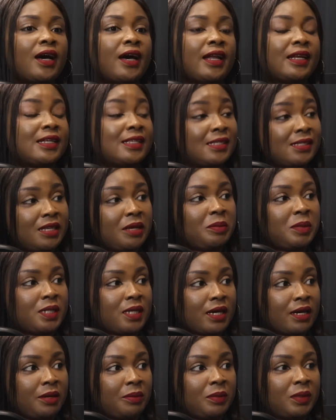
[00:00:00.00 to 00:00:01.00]
At the same
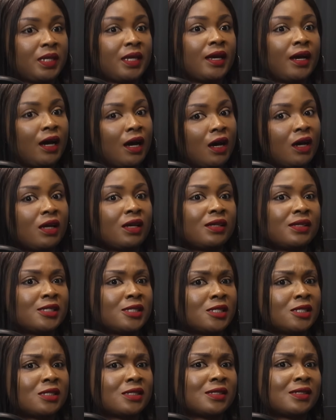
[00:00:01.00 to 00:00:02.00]
time, there are
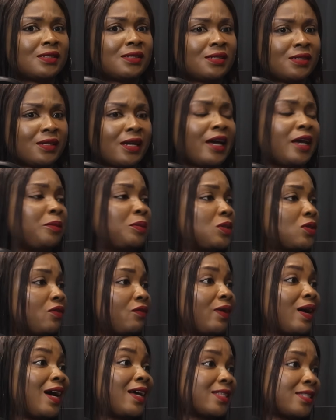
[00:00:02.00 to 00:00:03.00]
types
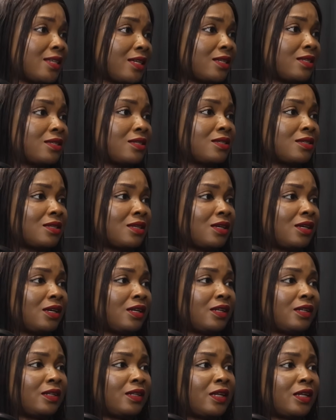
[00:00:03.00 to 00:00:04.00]
of assets
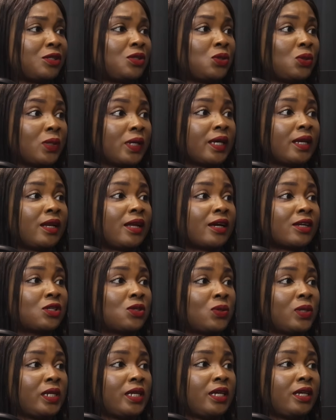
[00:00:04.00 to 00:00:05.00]
that you can
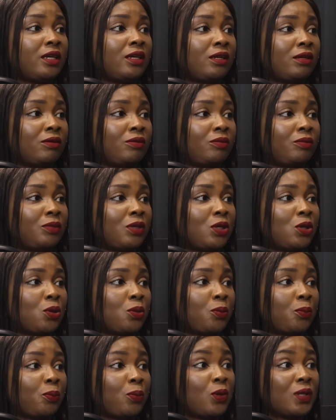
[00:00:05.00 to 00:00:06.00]
actually,
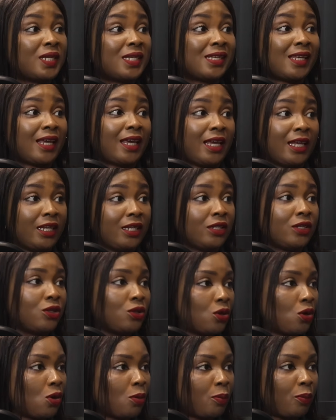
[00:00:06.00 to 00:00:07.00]
put in
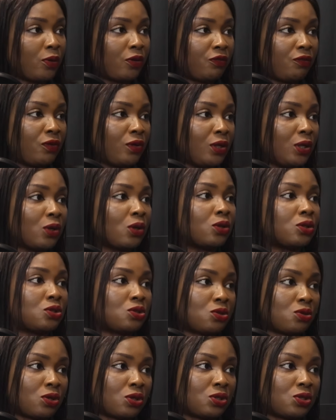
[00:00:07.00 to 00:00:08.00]
your portfolio
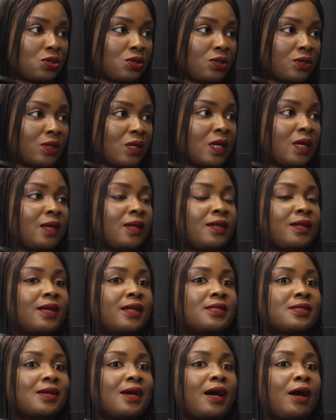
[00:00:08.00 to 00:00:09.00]
construction
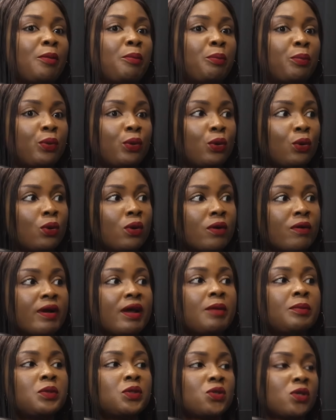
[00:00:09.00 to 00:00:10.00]
that are
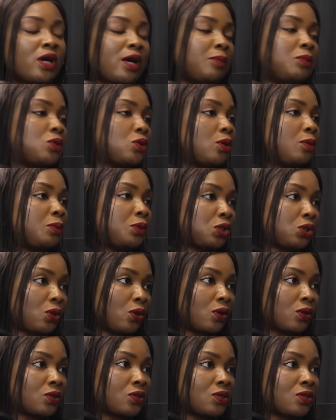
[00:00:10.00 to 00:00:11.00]
programmed to absorb
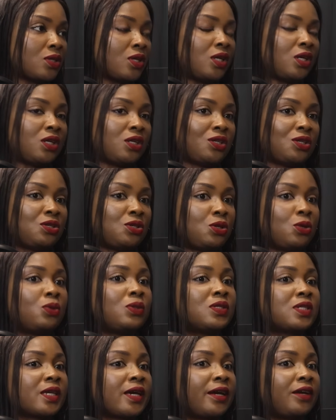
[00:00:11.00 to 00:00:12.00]
shocks.
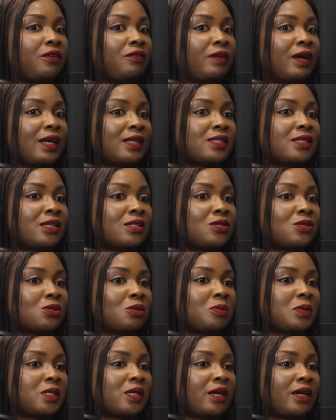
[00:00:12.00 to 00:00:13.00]
Those kind of assets,
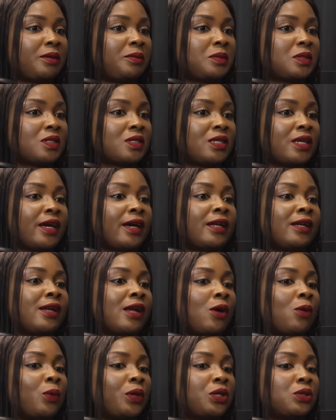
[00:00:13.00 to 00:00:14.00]
sometimes they are
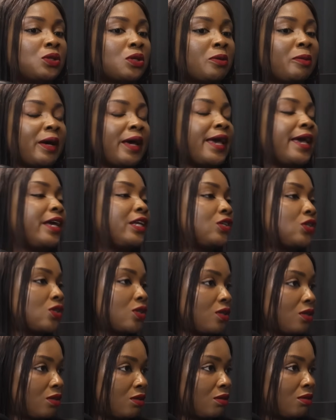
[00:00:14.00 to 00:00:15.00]
now, when you talk about
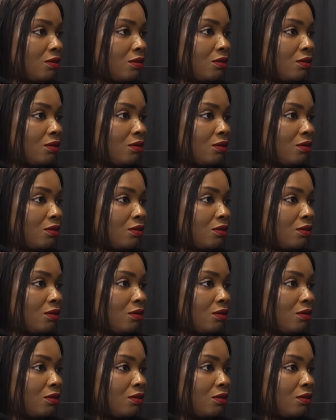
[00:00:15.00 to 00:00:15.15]
hedging.